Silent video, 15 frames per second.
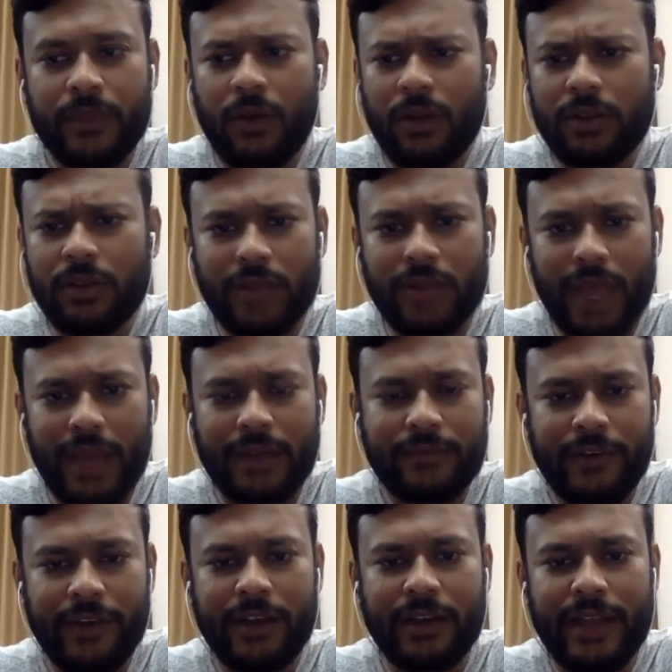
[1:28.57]
Also like
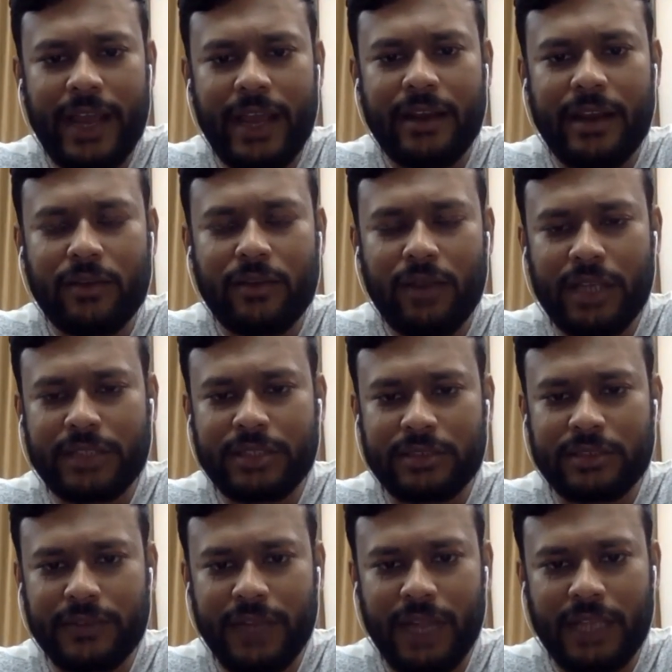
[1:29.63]
FinTech
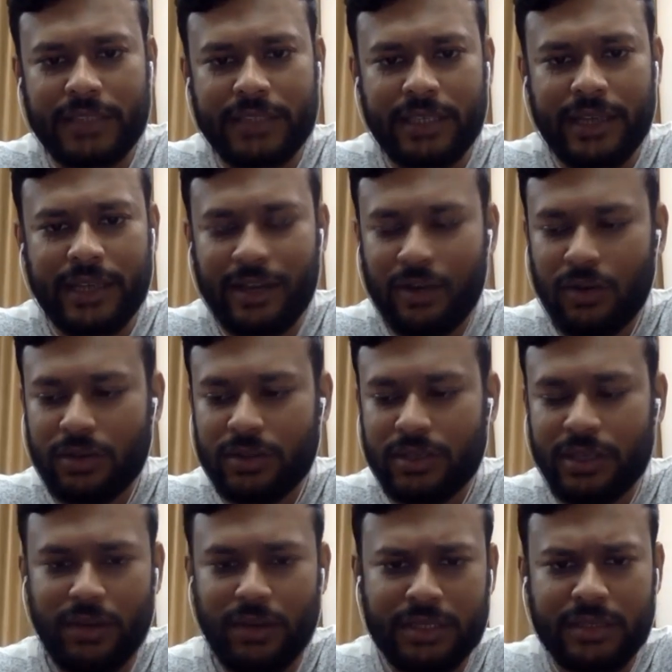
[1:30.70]
regulations, financial technology
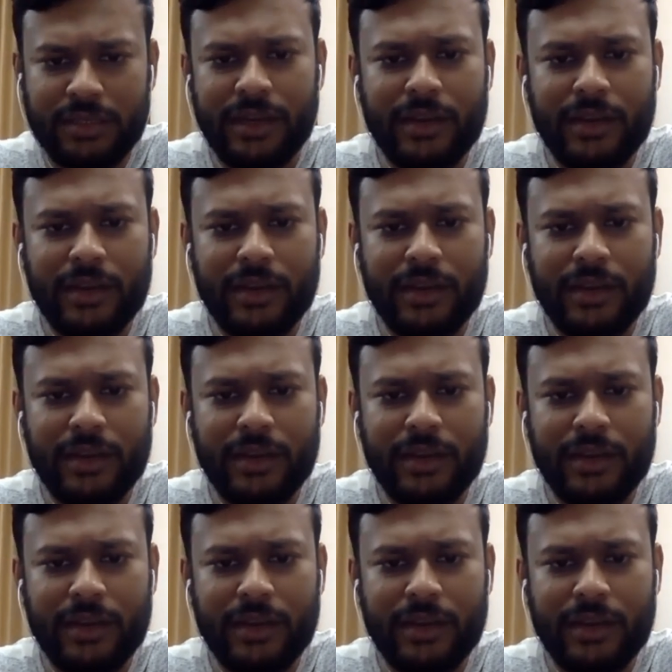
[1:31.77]
regulation,